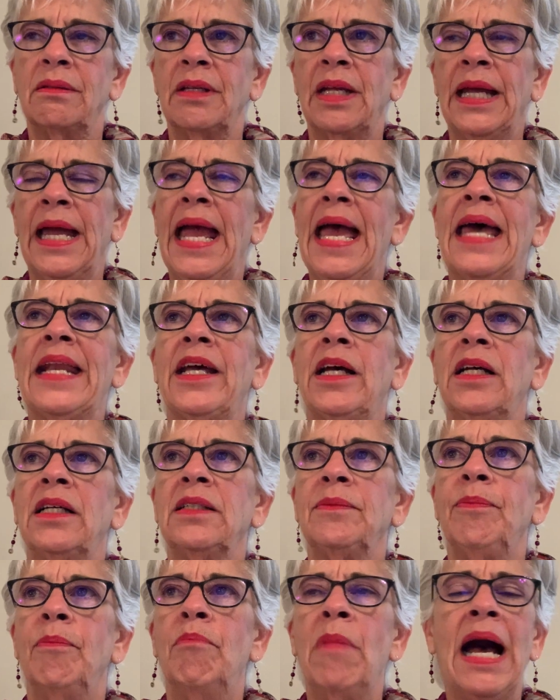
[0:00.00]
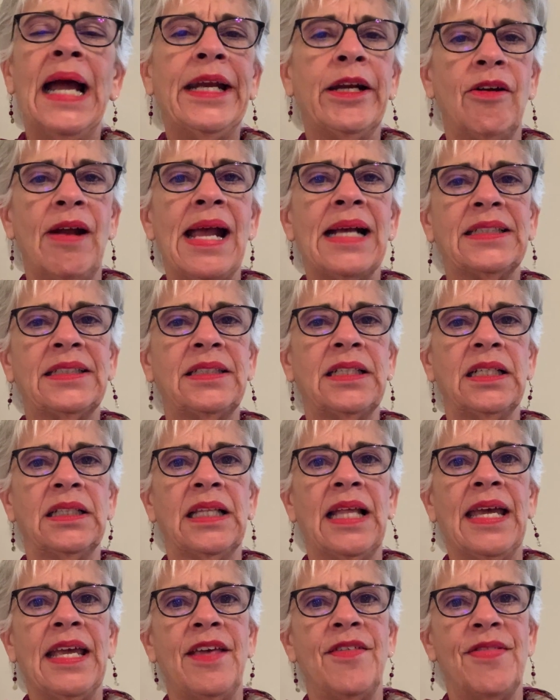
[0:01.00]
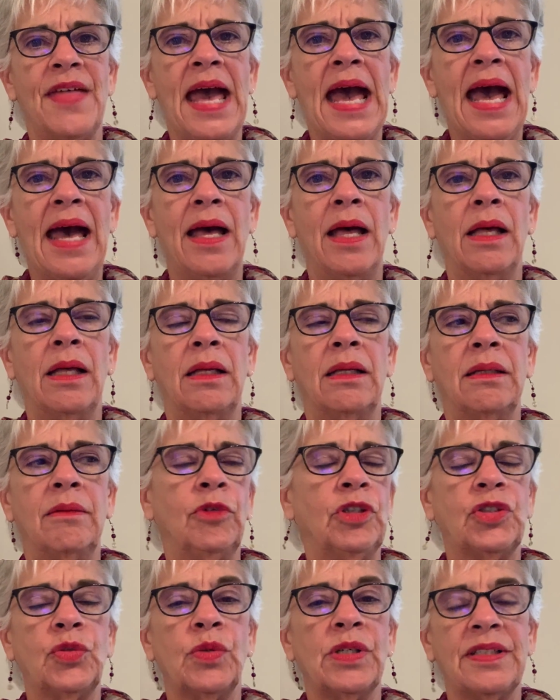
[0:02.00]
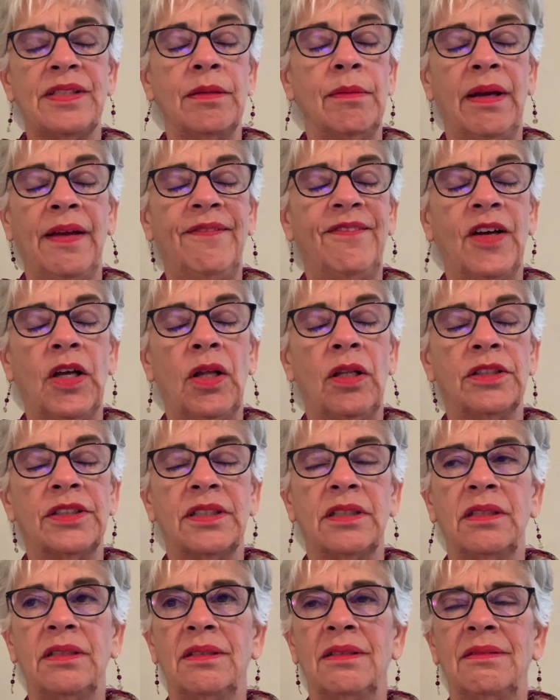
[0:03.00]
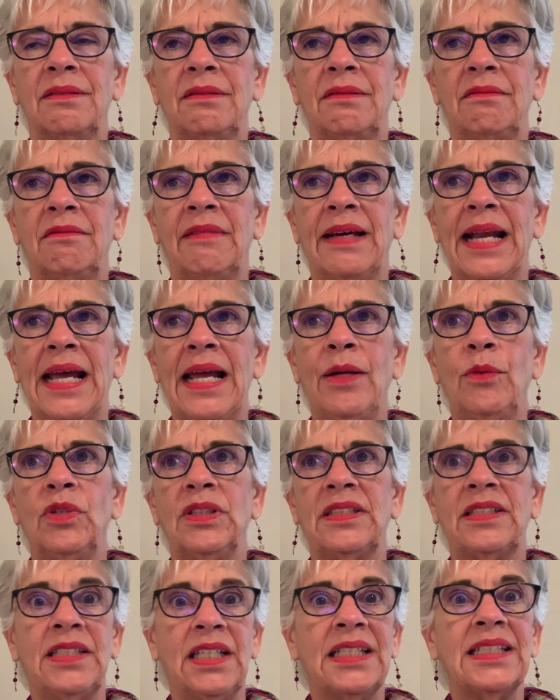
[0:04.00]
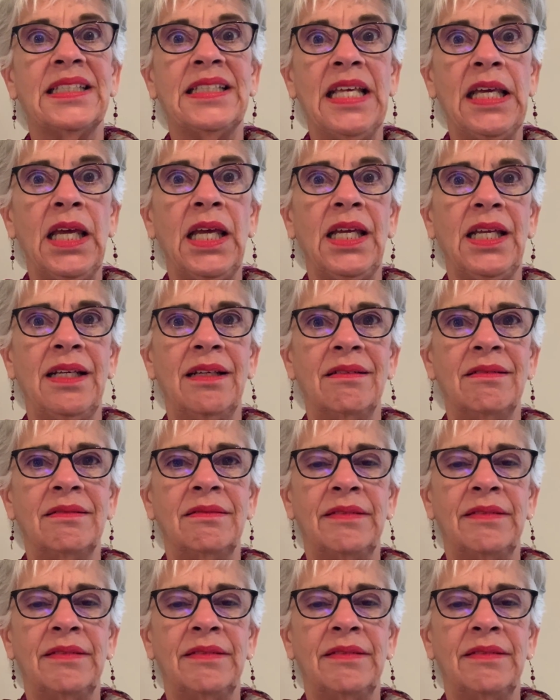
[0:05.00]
I had a minor accident like that, which wasn't my fault. When I was 16,